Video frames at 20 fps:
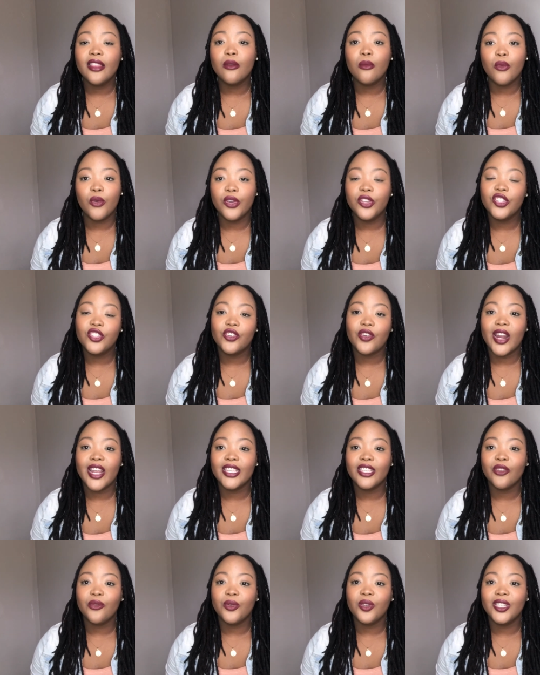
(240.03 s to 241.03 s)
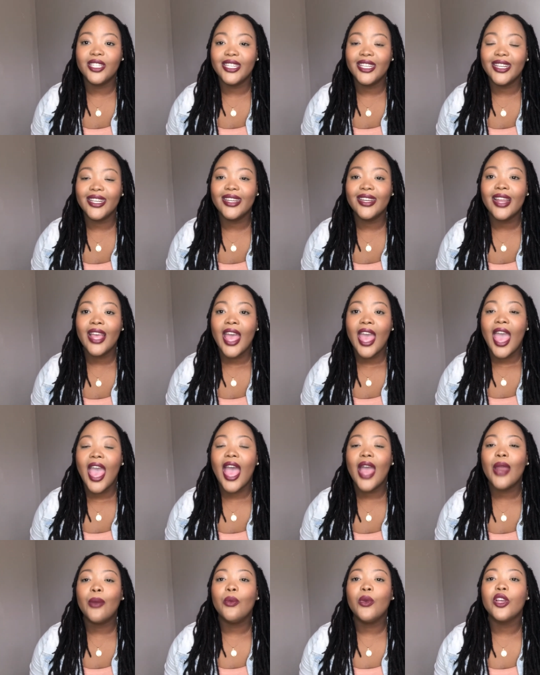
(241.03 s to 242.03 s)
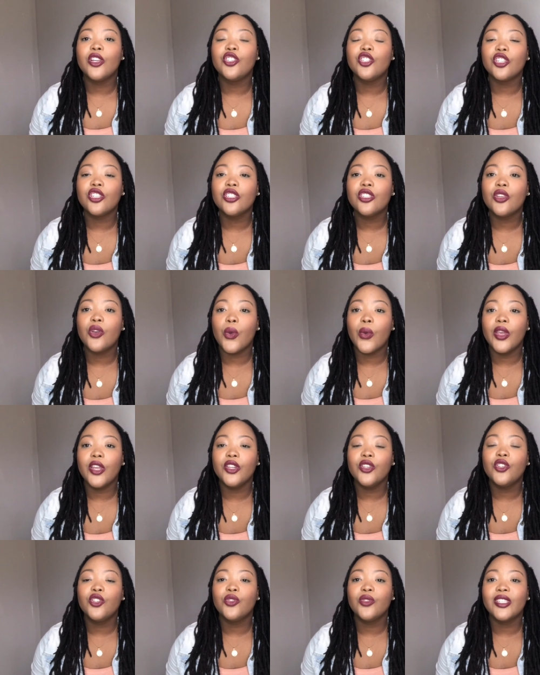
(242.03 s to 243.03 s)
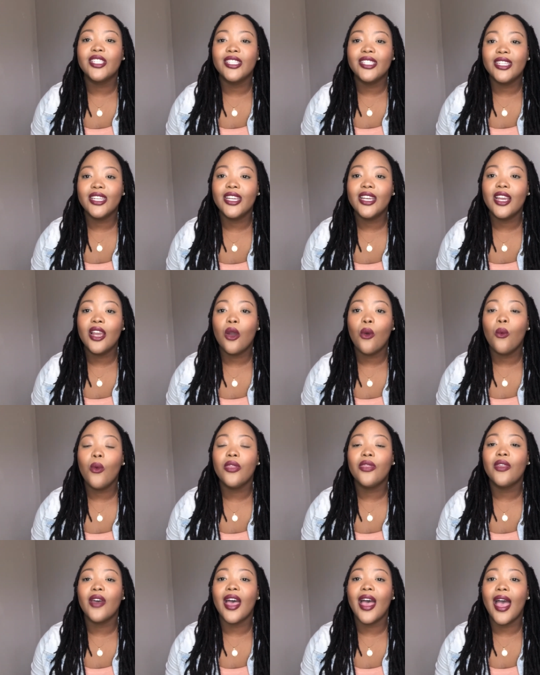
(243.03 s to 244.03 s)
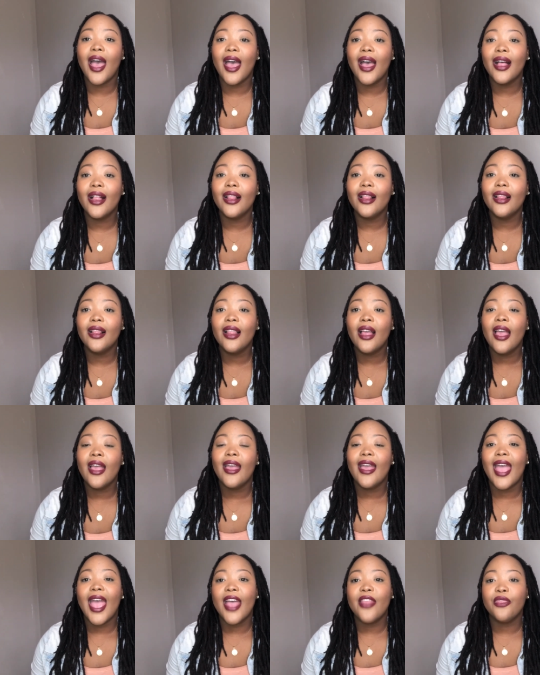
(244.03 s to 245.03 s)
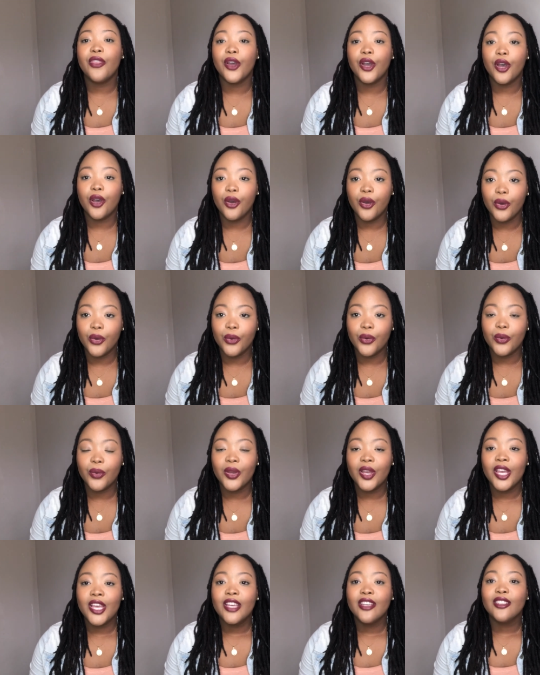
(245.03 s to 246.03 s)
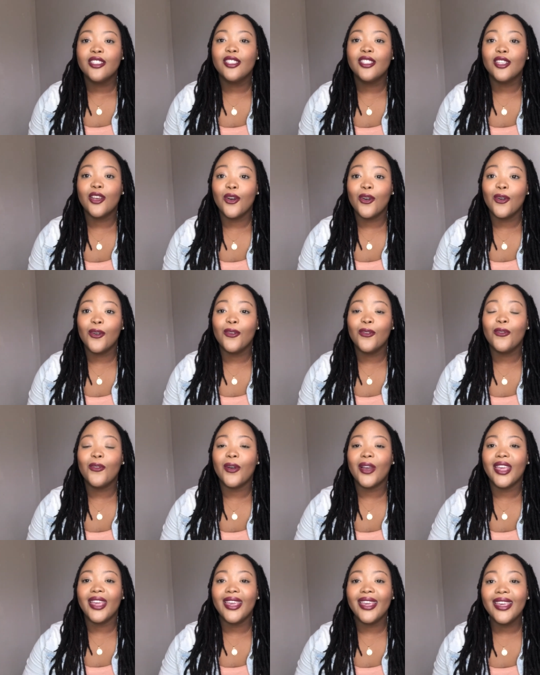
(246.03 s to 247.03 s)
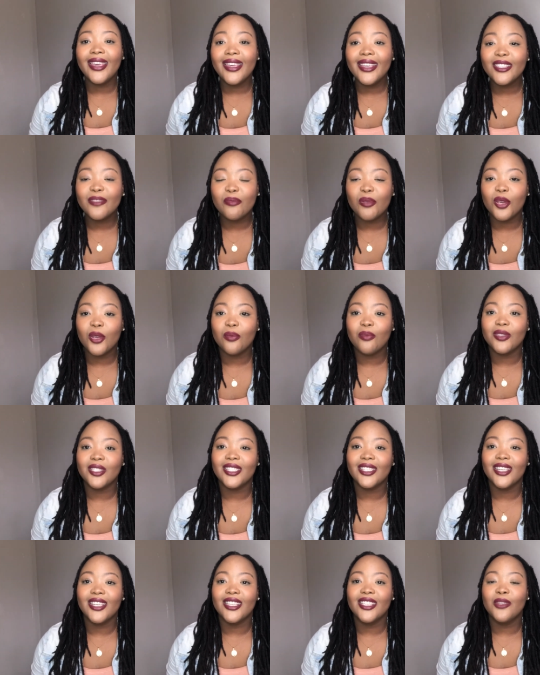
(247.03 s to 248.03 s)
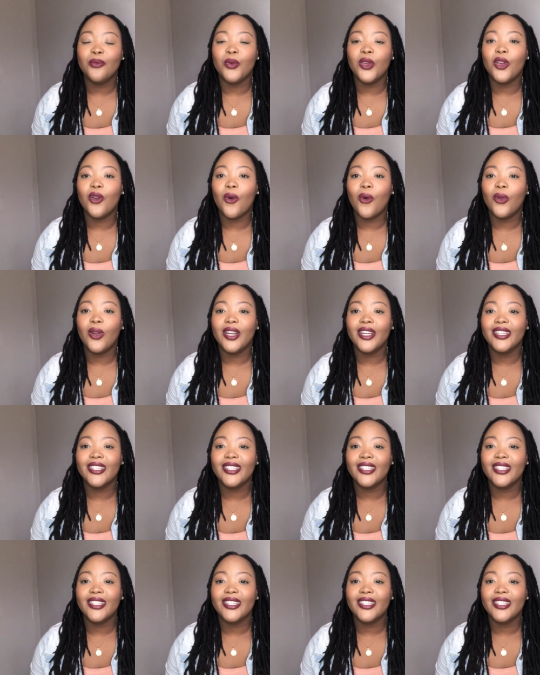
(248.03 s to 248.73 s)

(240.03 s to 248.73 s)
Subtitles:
the moisturizing routine, and we are just going to stick with the L and the O. So for ease purposes, I call